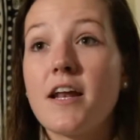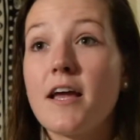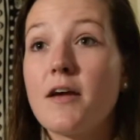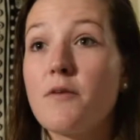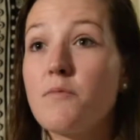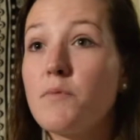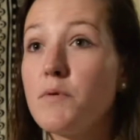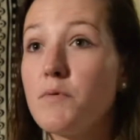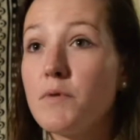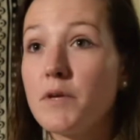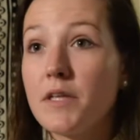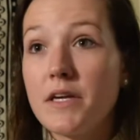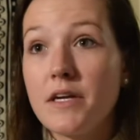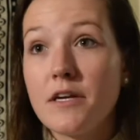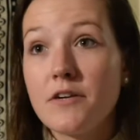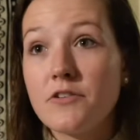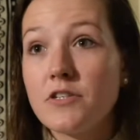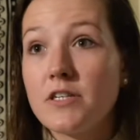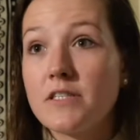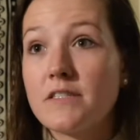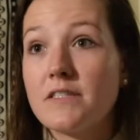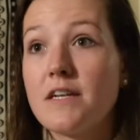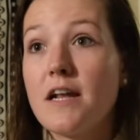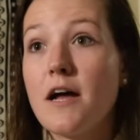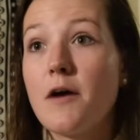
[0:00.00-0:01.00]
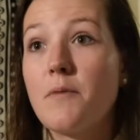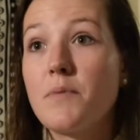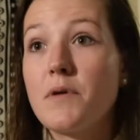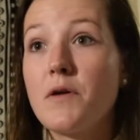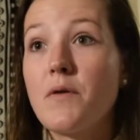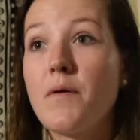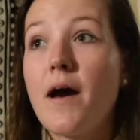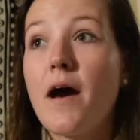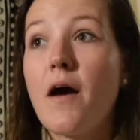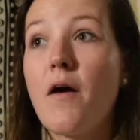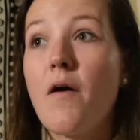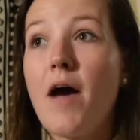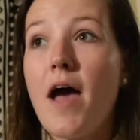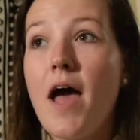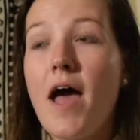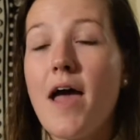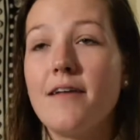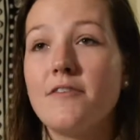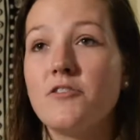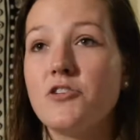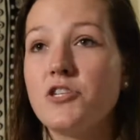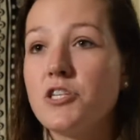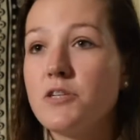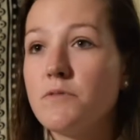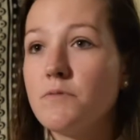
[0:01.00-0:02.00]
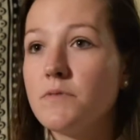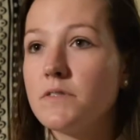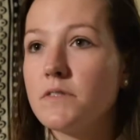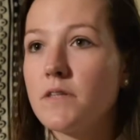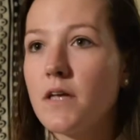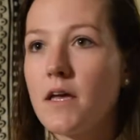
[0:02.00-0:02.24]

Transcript: I'd be really interested in helping you out, and she was